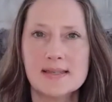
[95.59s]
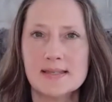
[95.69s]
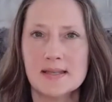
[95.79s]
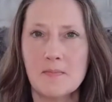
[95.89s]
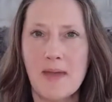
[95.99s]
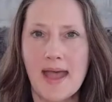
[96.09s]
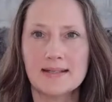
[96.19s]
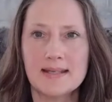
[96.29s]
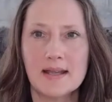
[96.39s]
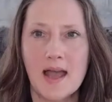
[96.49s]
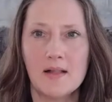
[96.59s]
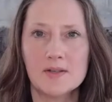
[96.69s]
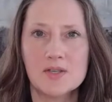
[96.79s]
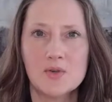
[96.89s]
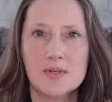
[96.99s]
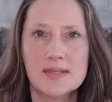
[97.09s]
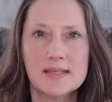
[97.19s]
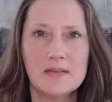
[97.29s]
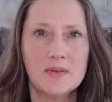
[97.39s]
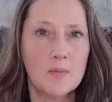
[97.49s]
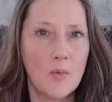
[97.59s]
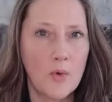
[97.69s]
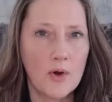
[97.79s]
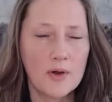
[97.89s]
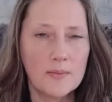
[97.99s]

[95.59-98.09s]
is impacting college students even more?